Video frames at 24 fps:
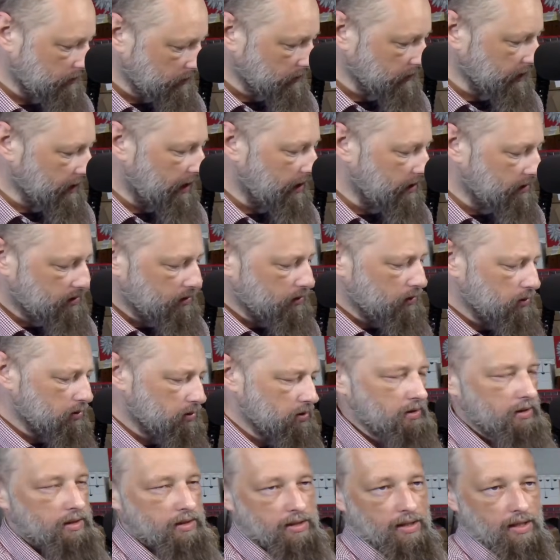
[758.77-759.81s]
it's
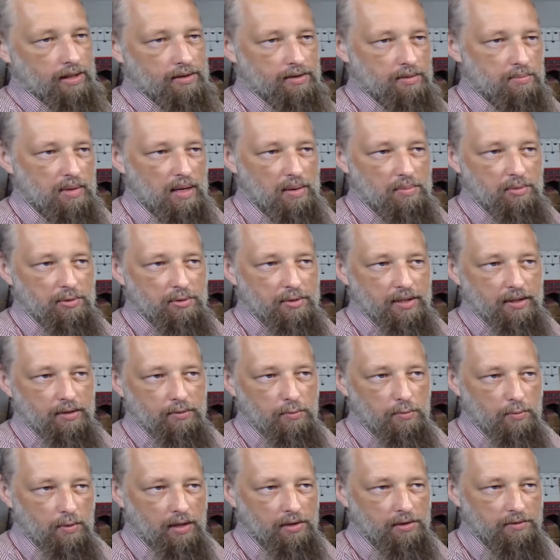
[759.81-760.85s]
usually that the memory,
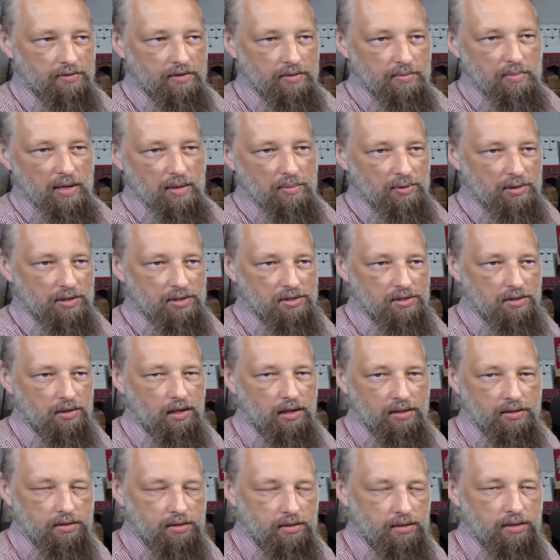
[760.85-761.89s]
one of the memory
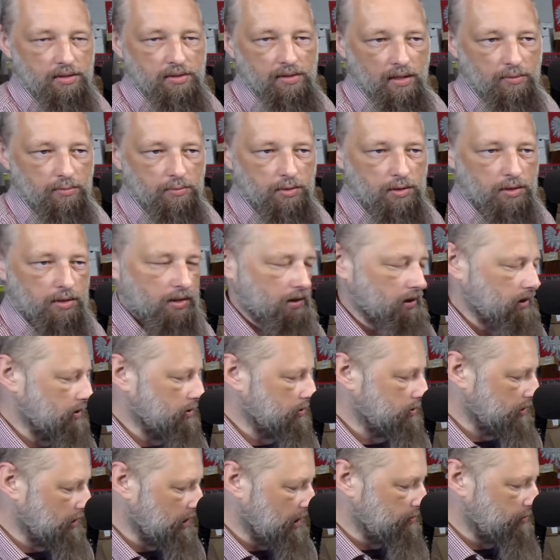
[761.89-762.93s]
slots is not working, or
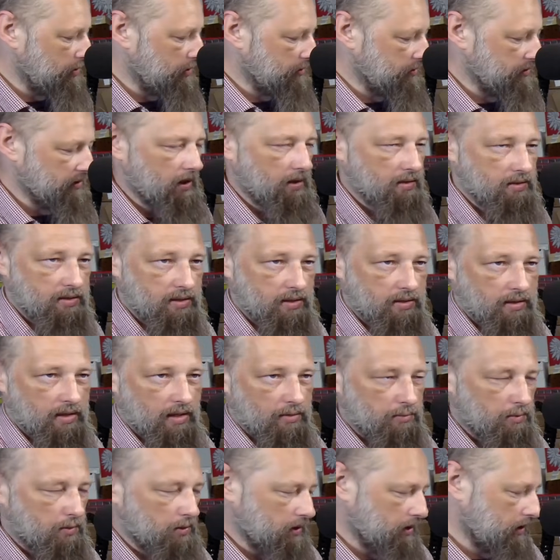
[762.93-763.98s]
a couple slots are not
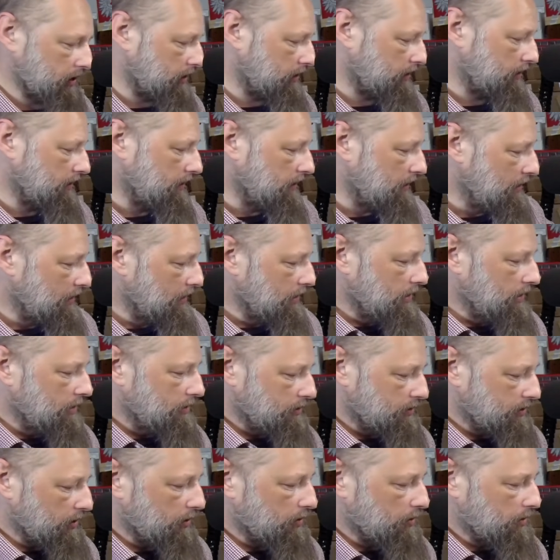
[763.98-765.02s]
working.
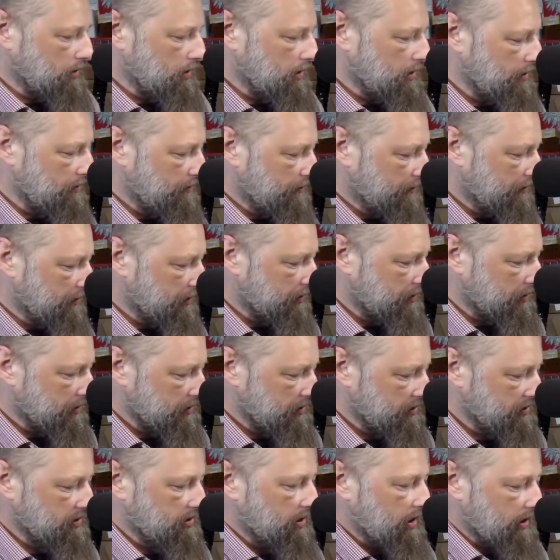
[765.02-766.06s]
So if you're
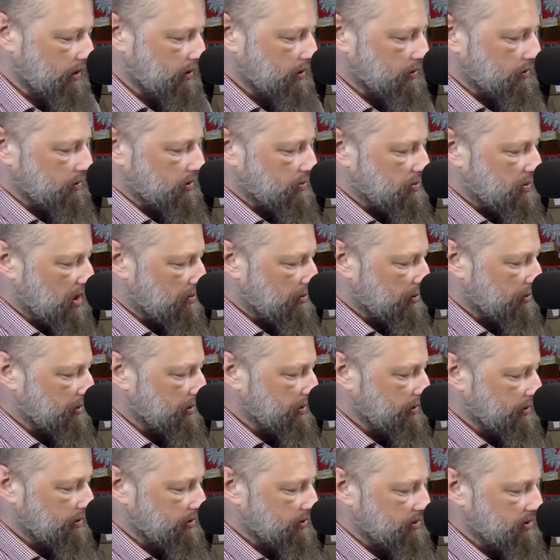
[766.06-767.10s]
stuck on the
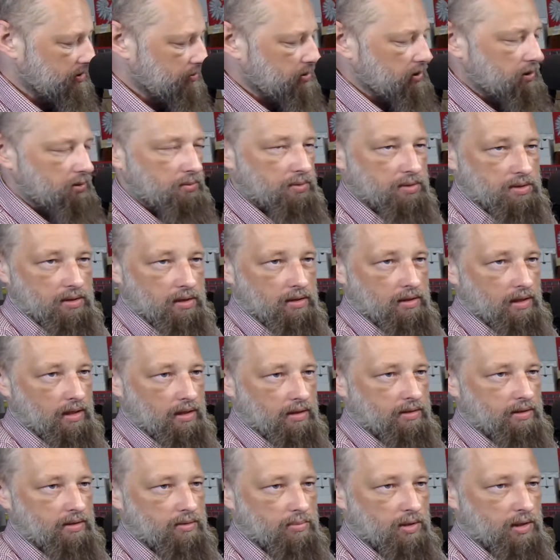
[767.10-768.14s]
memory, CPU is
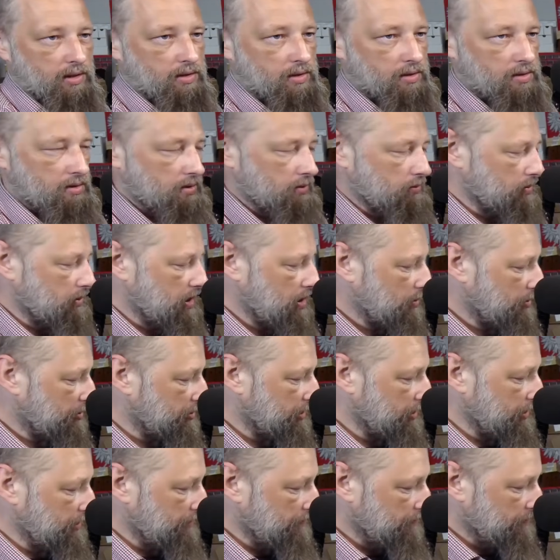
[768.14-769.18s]
detected but there's no
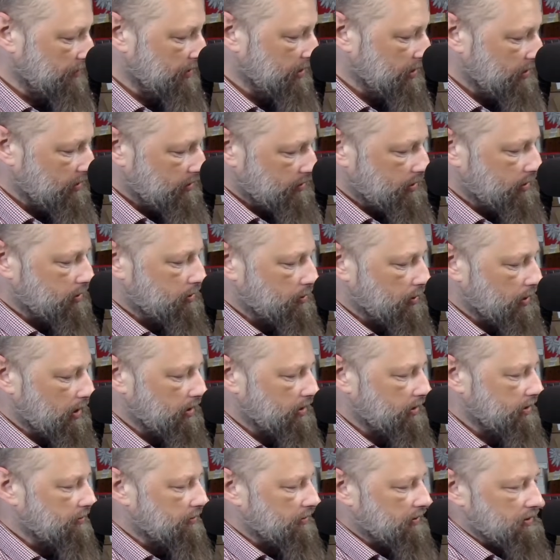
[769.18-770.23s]
memory, just try
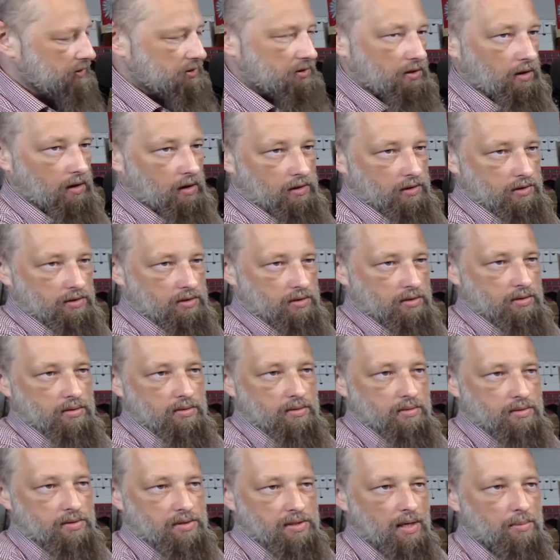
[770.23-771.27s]
different slots.
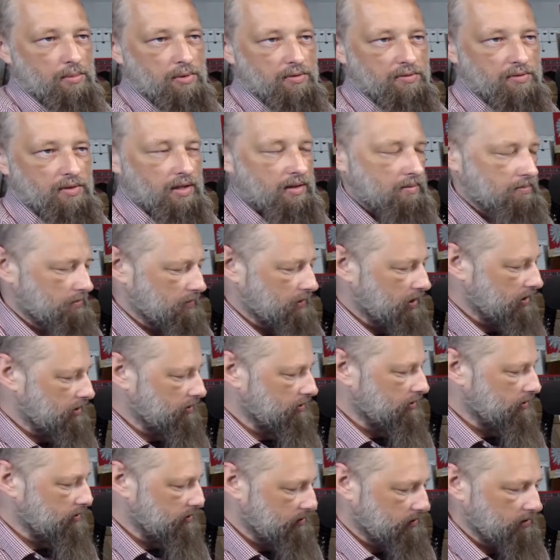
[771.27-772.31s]
Some of them
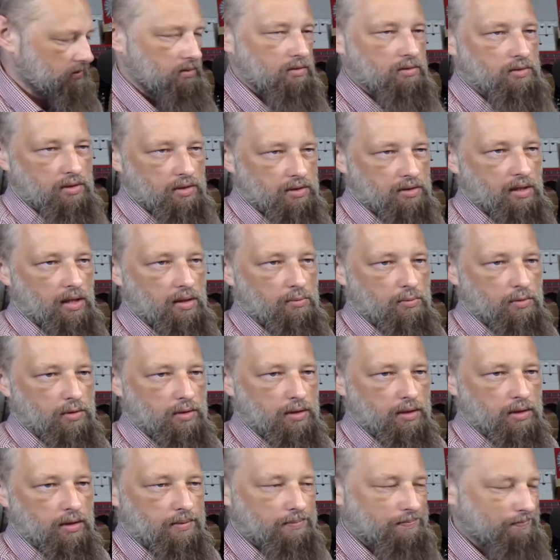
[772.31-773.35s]
might just not work,